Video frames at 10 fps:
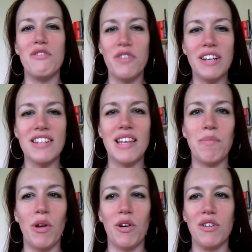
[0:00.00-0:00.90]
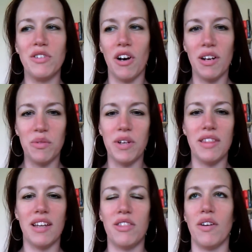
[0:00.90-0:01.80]
finish that block of color with
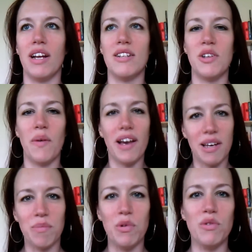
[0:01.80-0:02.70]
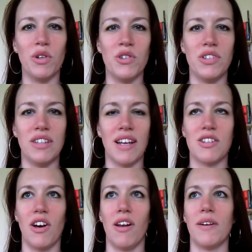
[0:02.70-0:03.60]
that thread so I can move on to the
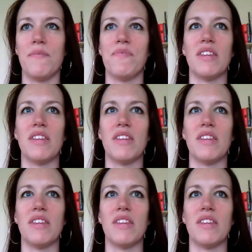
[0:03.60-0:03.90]
next color.